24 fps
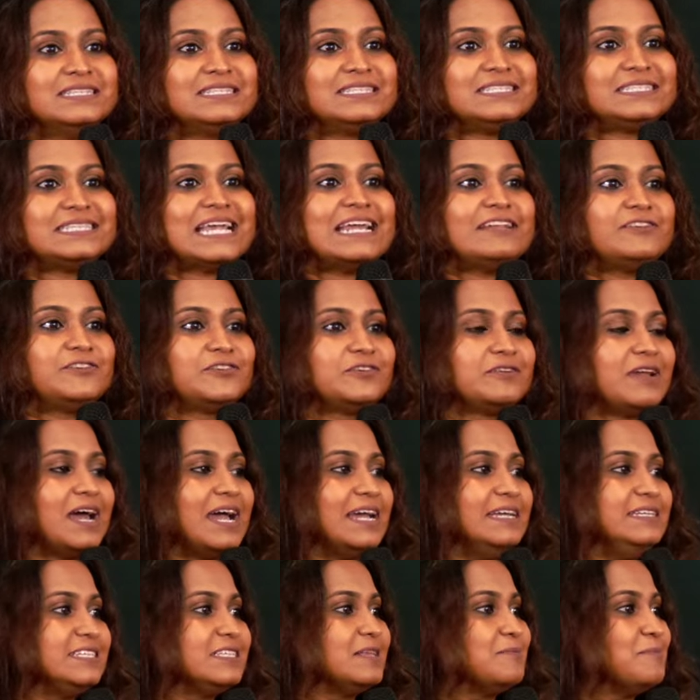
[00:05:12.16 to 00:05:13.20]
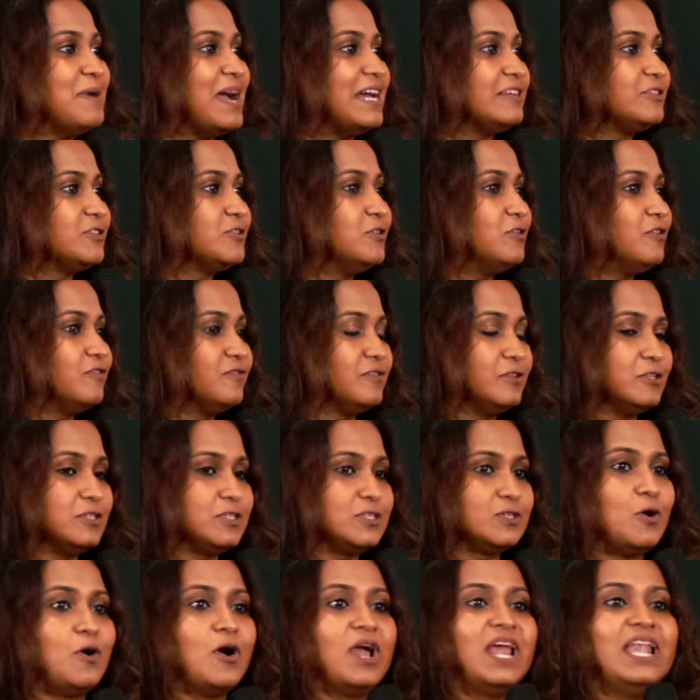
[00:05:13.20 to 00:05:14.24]
set right the matter of the
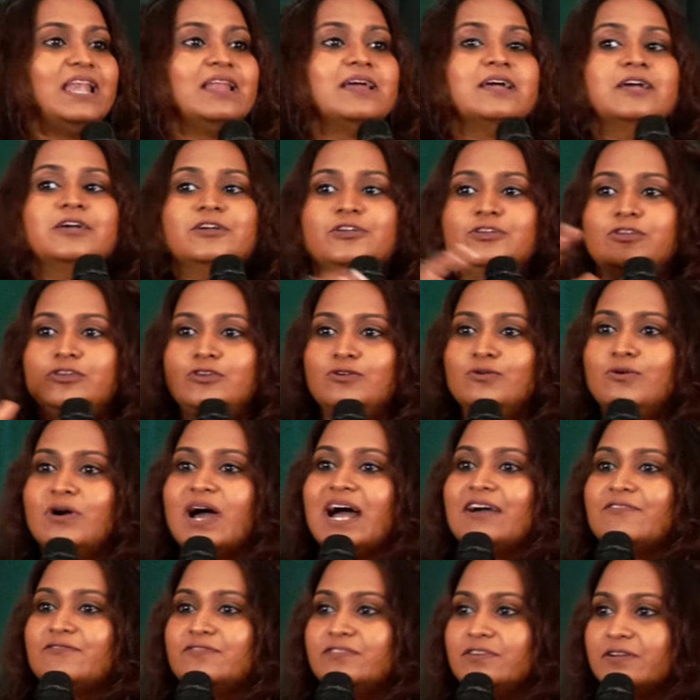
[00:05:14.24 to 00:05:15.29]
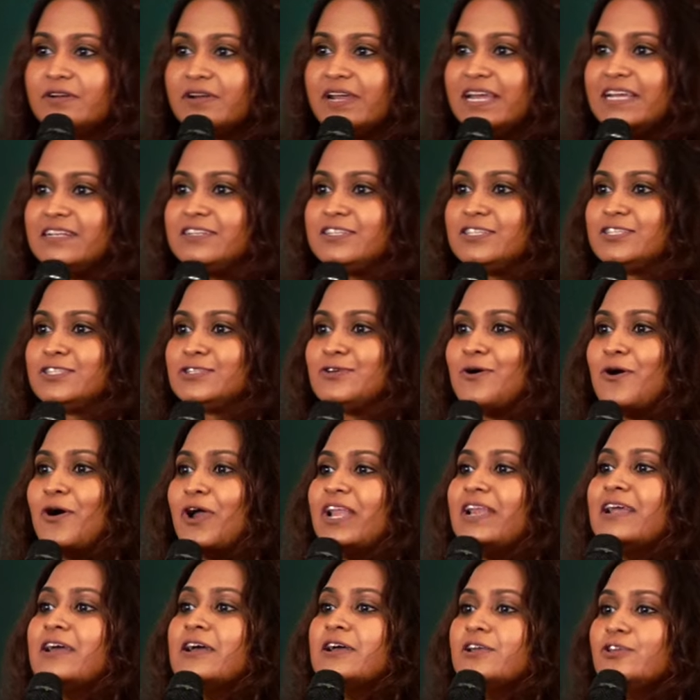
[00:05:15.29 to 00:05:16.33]
soil. You have great
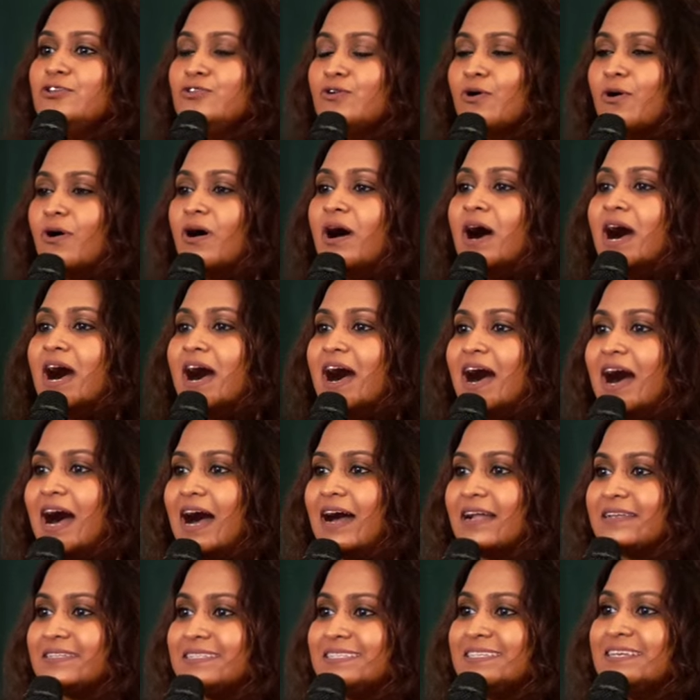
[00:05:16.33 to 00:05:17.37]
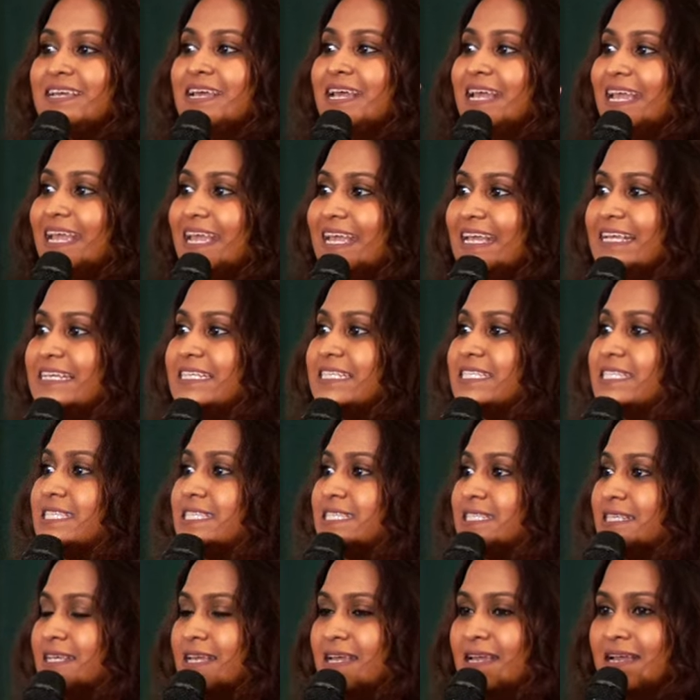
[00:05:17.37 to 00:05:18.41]
soil. Your heart
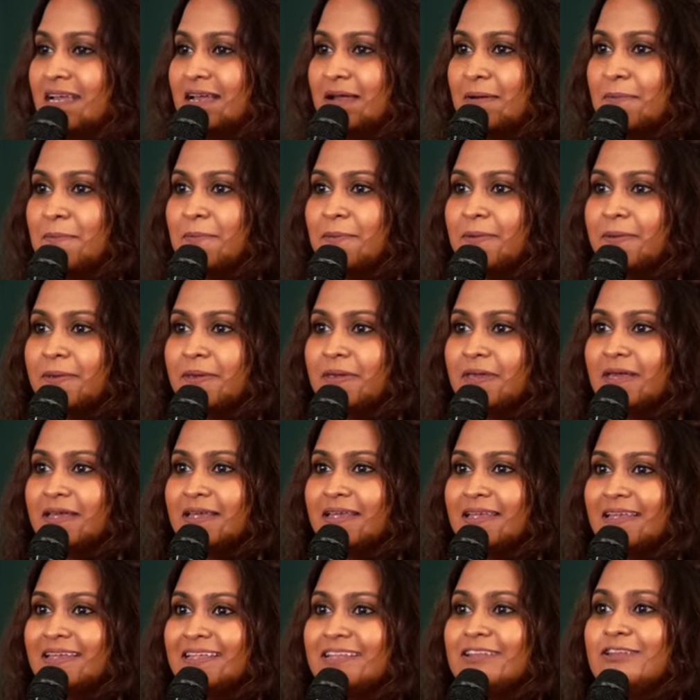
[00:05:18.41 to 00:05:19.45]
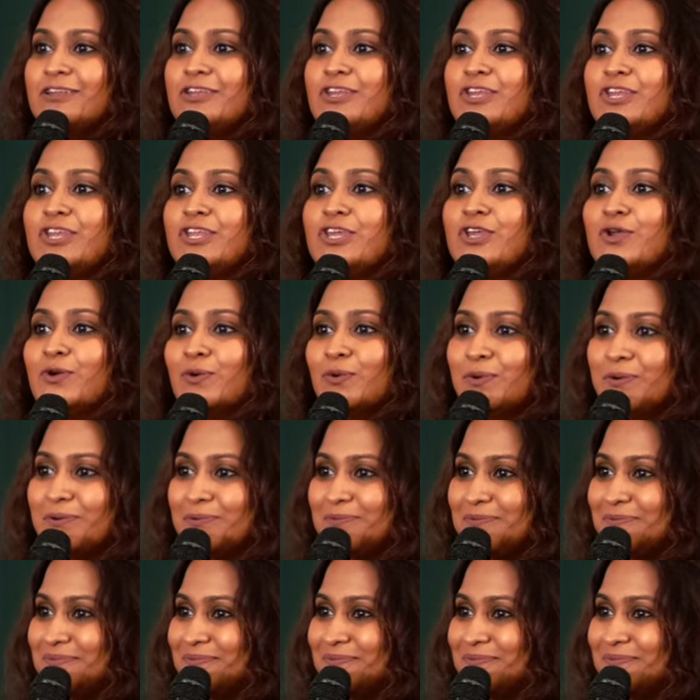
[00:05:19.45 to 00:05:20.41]
is new